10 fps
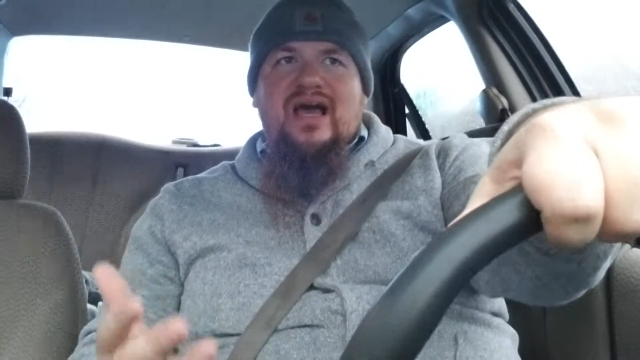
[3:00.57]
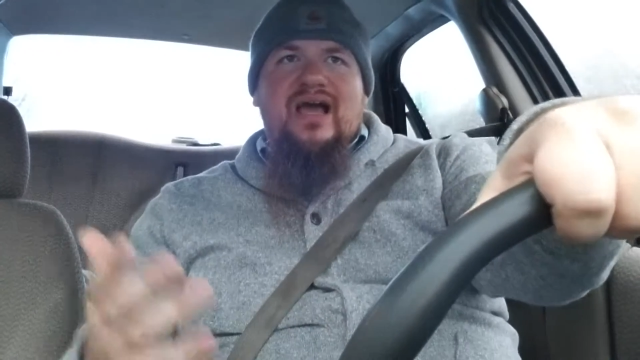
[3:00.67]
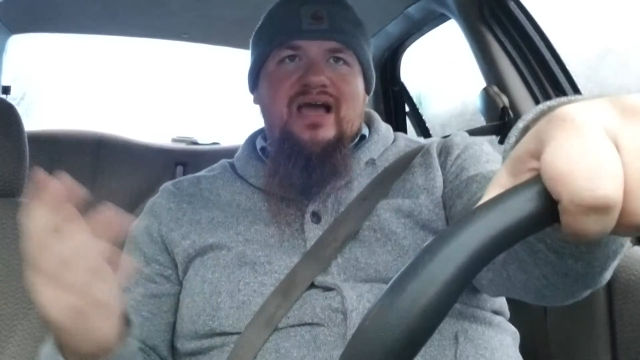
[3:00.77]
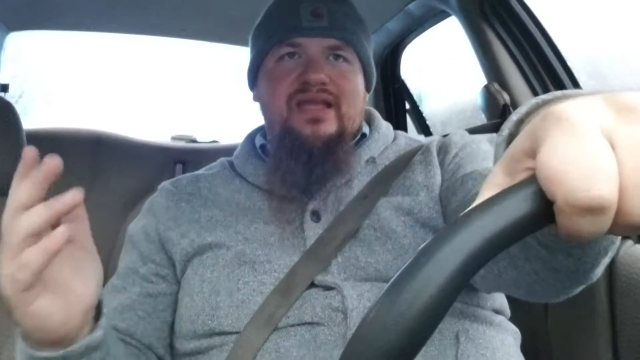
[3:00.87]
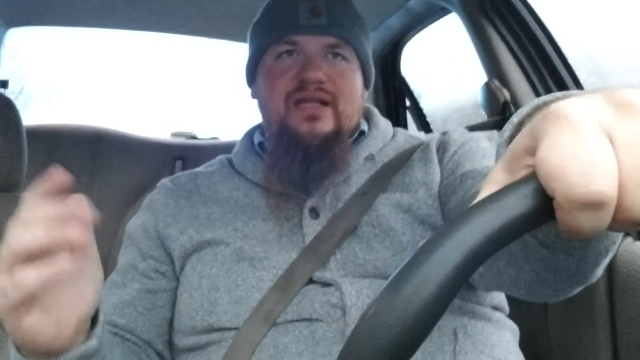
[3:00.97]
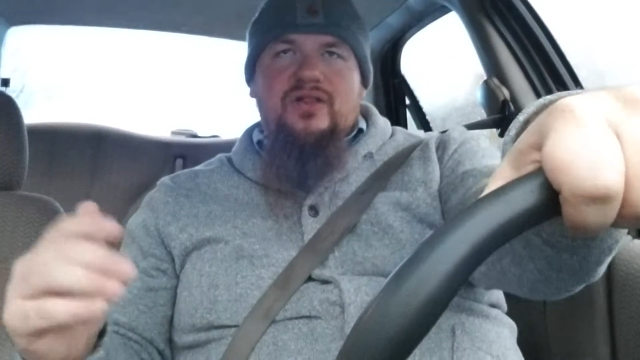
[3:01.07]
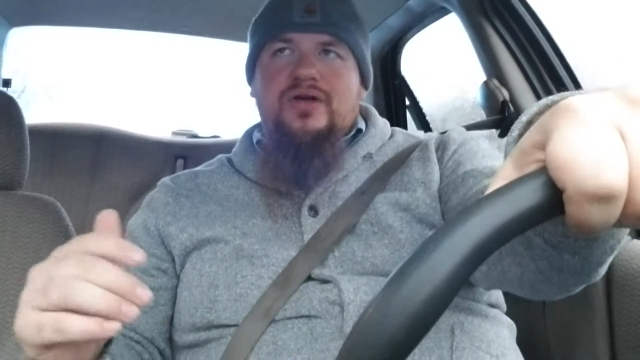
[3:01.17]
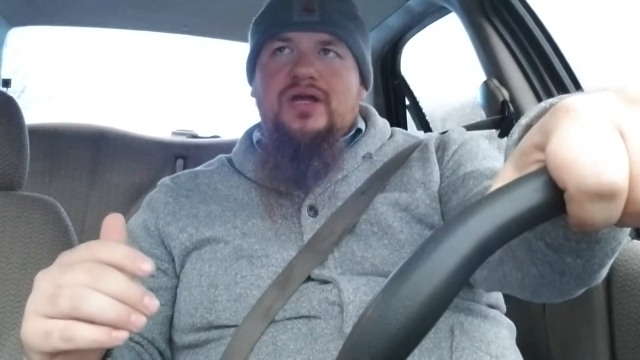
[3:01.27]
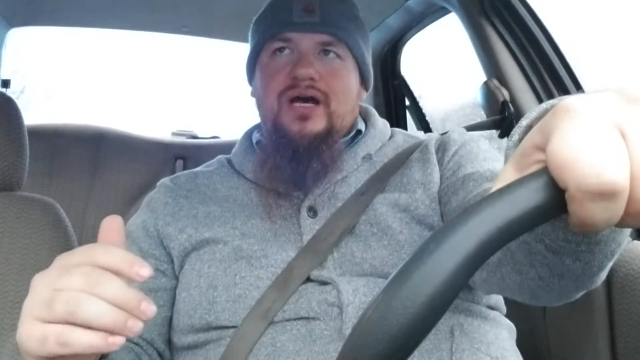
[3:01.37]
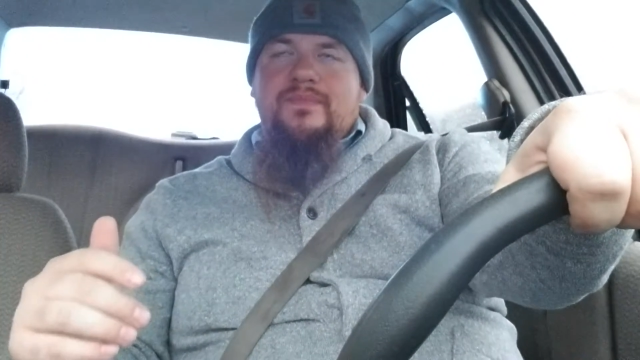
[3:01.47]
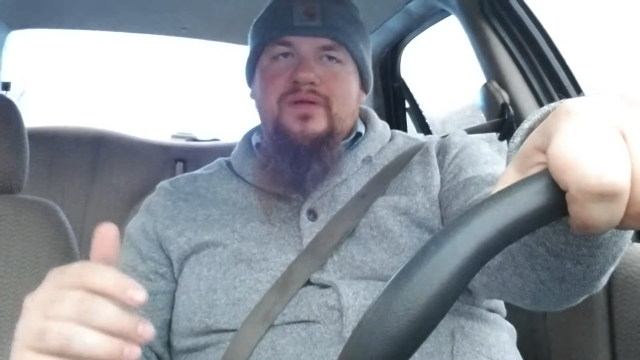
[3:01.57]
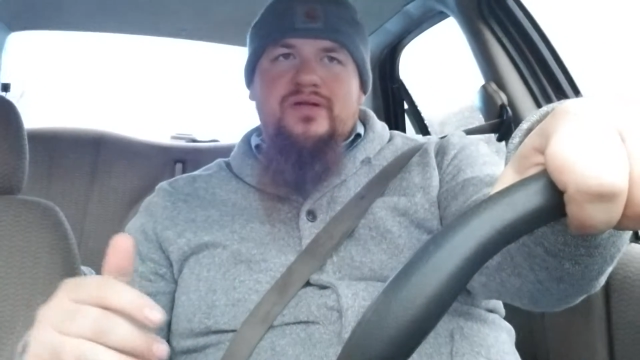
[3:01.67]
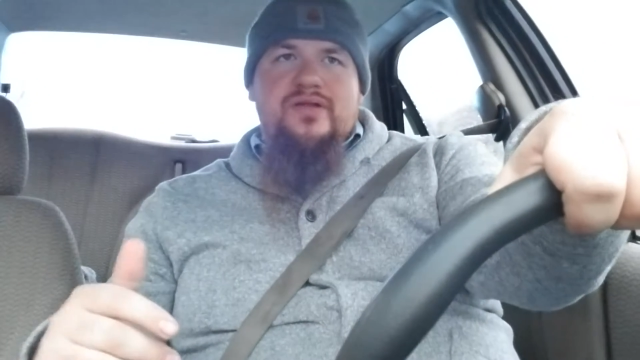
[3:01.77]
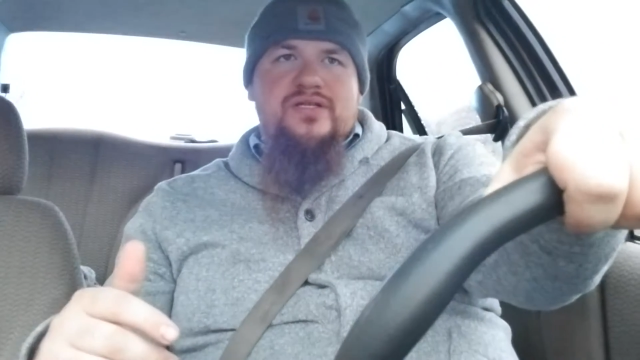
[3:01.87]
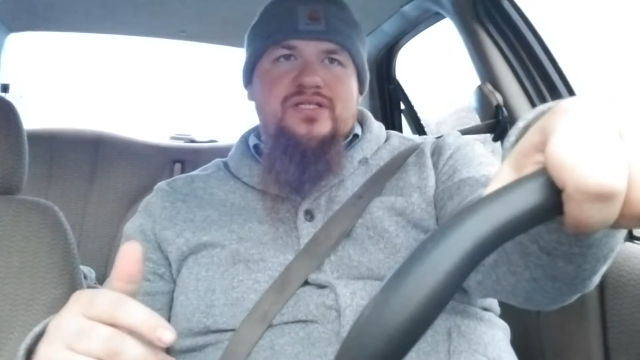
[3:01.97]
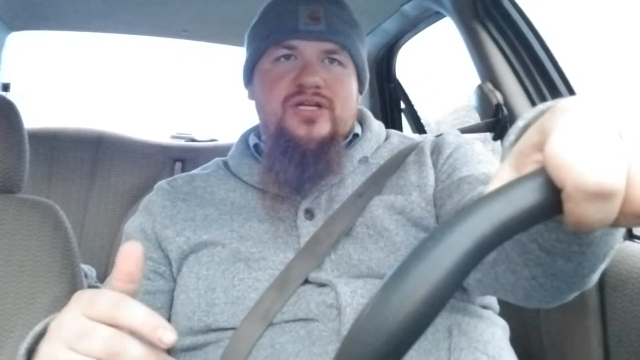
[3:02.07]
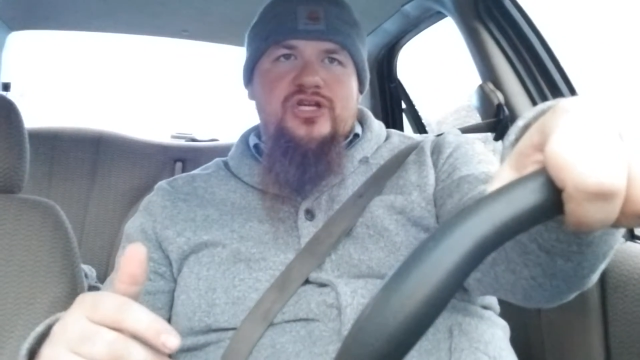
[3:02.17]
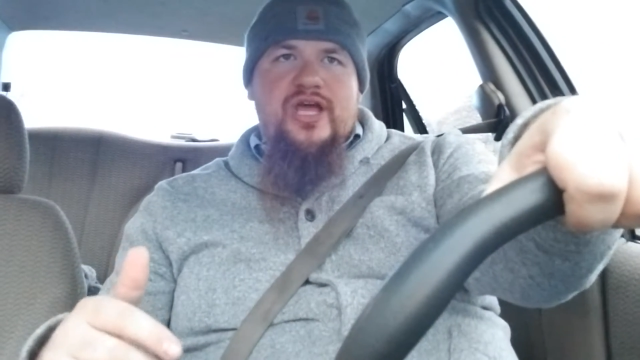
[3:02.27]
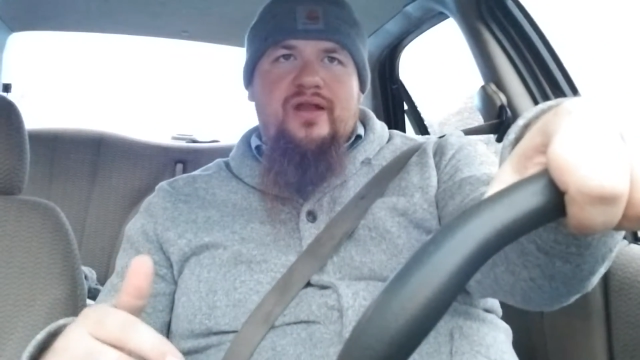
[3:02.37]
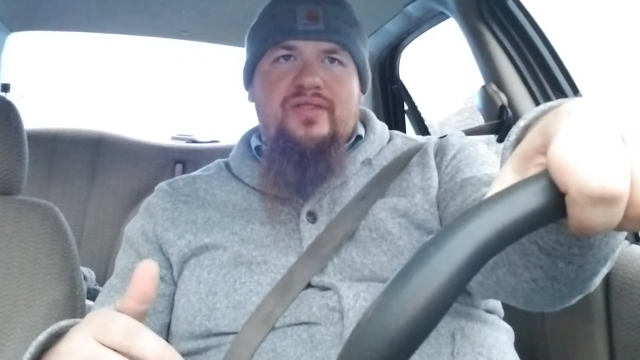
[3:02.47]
I need to look it up. There's a channel